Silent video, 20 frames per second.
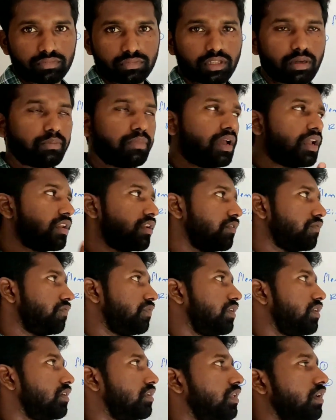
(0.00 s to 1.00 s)
The magnetic
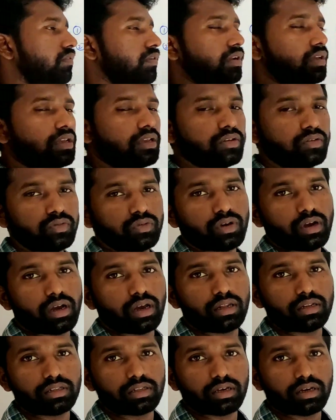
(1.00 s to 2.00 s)
field they will give
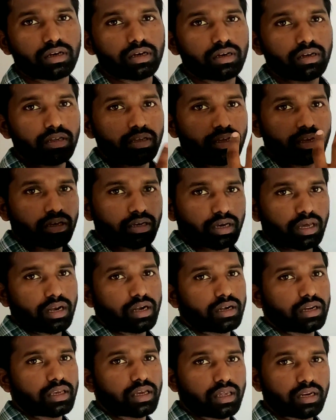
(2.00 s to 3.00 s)
and the
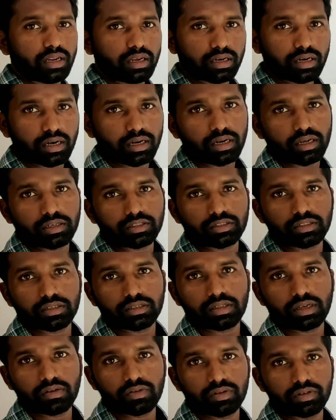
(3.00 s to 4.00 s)
current carrying conductor
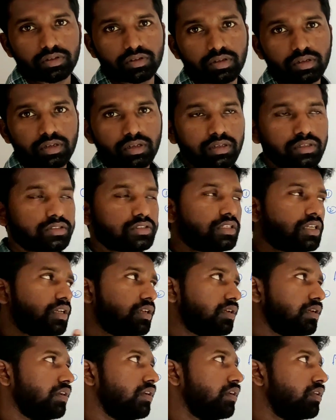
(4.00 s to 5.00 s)
they will
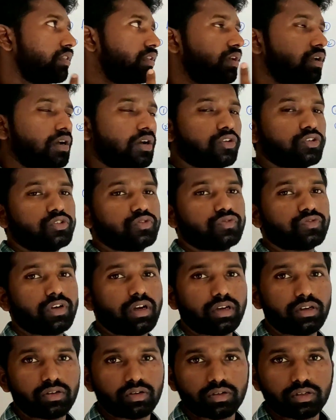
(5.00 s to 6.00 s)
say they have to
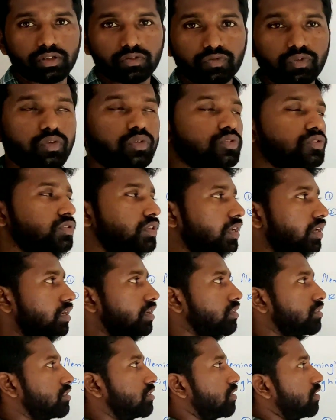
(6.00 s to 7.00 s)
find out the force
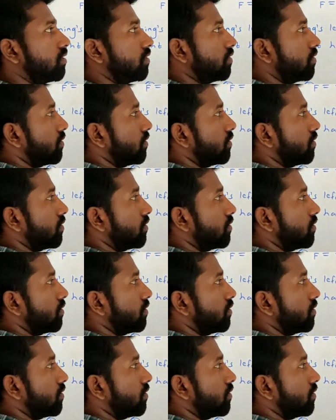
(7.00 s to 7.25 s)
direction.